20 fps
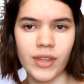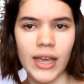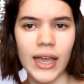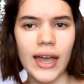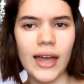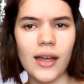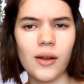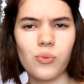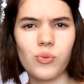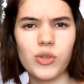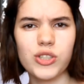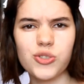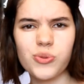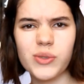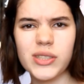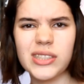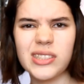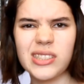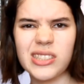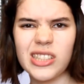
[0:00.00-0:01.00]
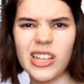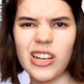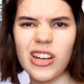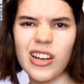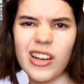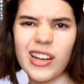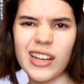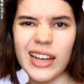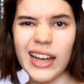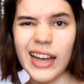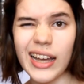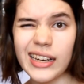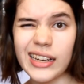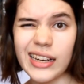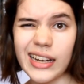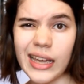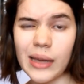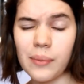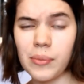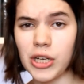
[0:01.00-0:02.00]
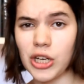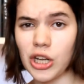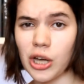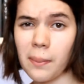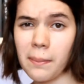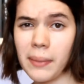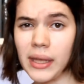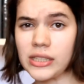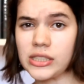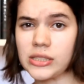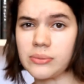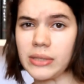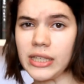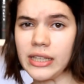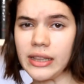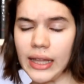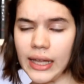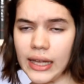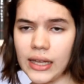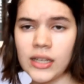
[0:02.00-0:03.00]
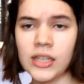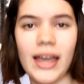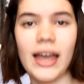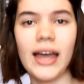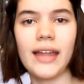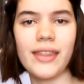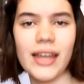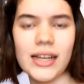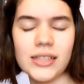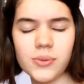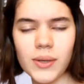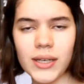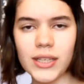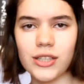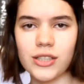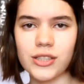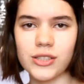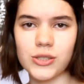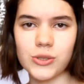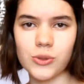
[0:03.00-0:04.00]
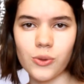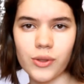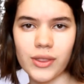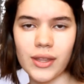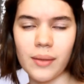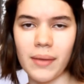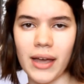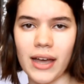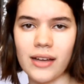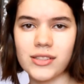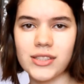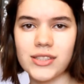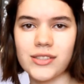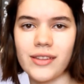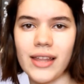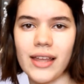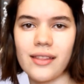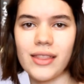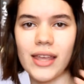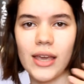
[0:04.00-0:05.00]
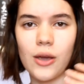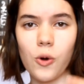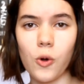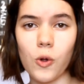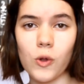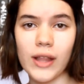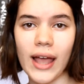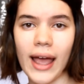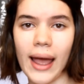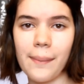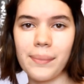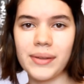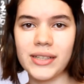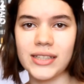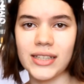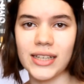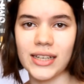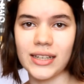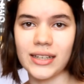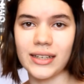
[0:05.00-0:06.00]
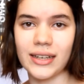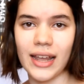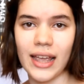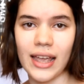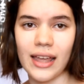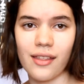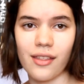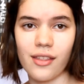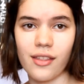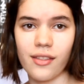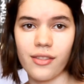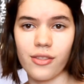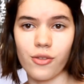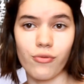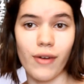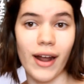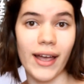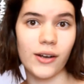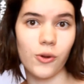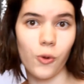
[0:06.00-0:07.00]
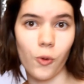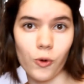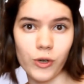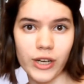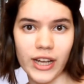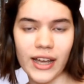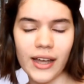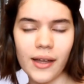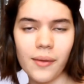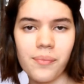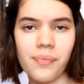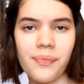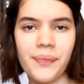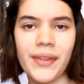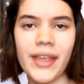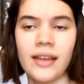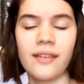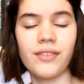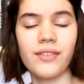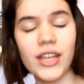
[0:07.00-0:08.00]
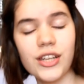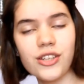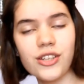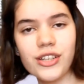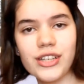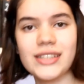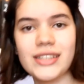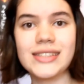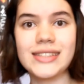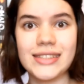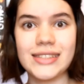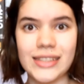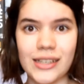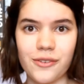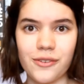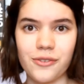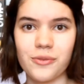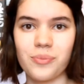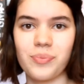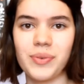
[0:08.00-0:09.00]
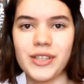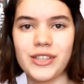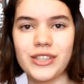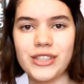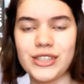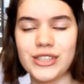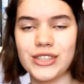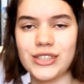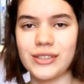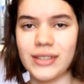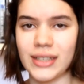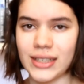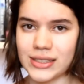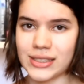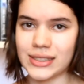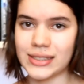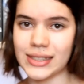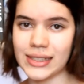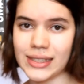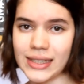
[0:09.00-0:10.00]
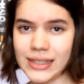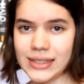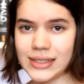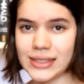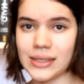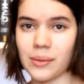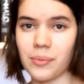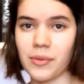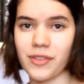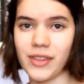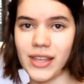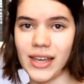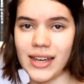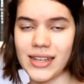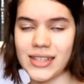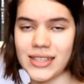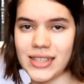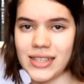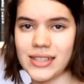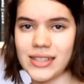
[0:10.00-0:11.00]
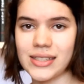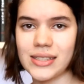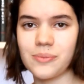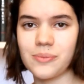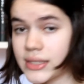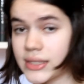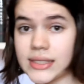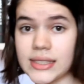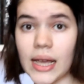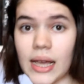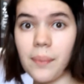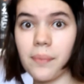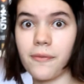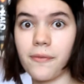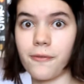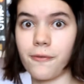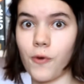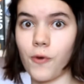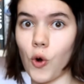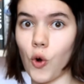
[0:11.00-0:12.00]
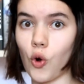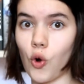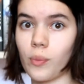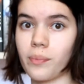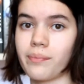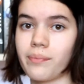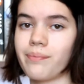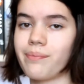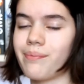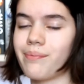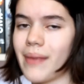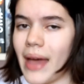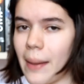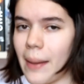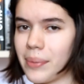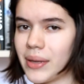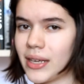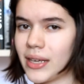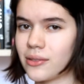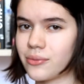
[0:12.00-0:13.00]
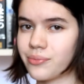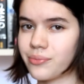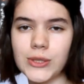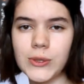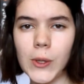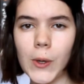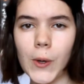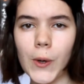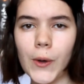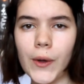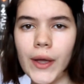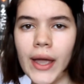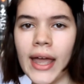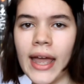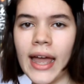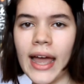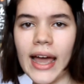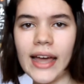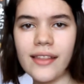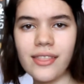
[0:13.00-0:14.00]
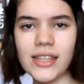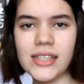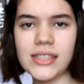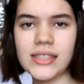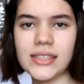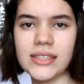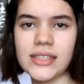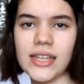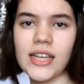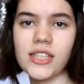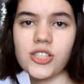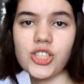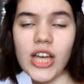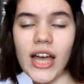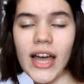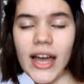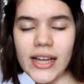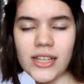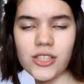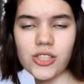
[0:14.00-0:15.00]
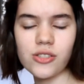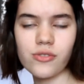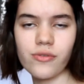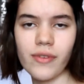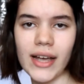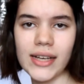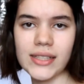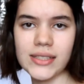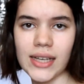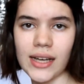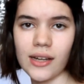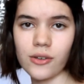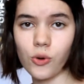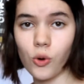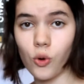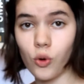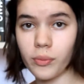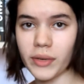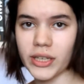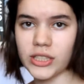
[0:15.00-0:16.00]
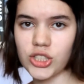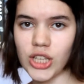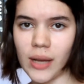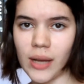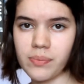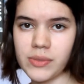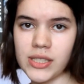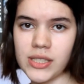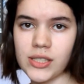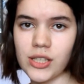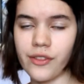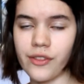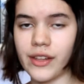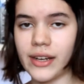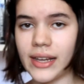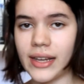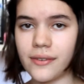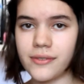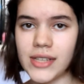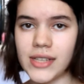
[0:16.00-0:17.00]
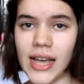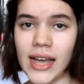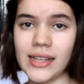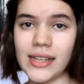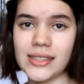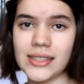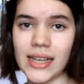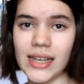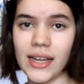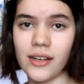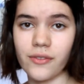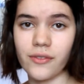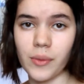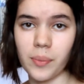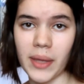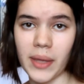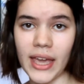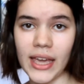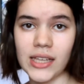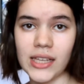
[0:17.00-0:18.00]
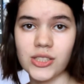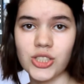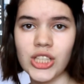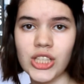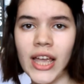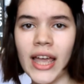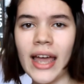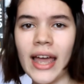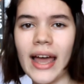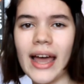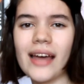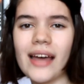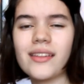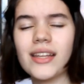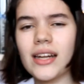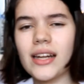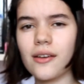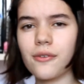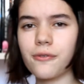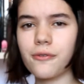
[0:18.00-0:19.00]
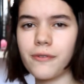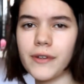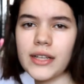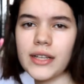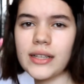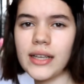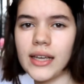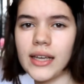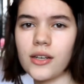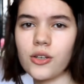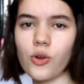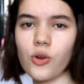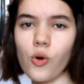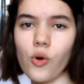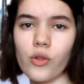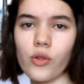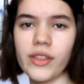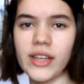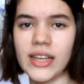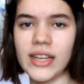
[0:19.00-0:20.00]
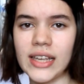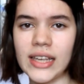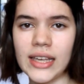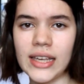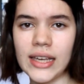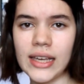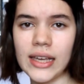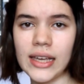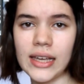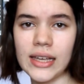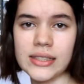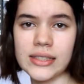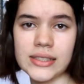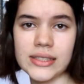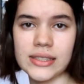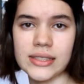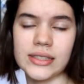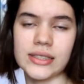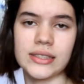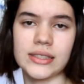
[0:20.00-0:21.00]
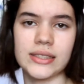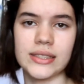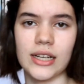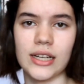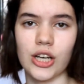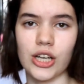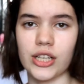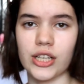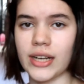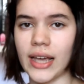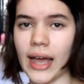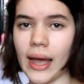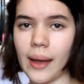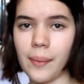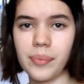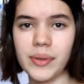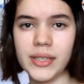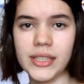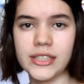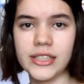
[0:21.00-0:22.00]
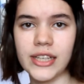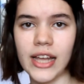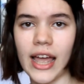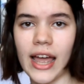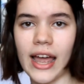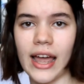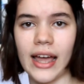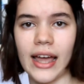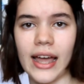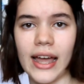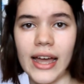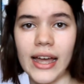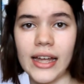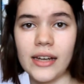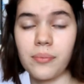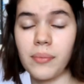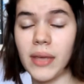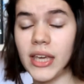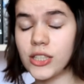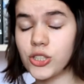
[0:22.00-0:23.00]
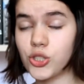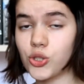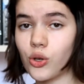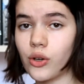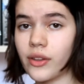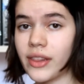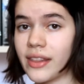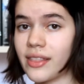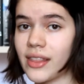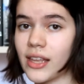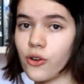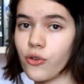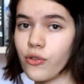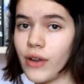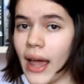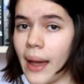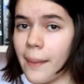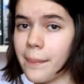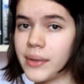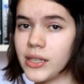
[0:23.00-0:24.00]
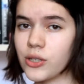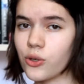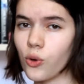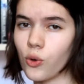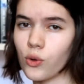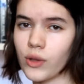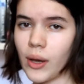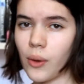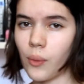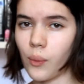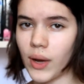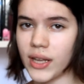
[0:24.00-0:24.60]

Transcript: and which ones are kind of lame and not meant to be there. And that's how you're going to sort them out, so that they all happen in the right order. And then you're going to sift, because you need to delete some of the ideas. Step 4, mapping. So at this stage, I just write out all my chapters on the left-hand side of the page, and then I fill in all the key incidents that are going to happen and make sure that they don't happen all at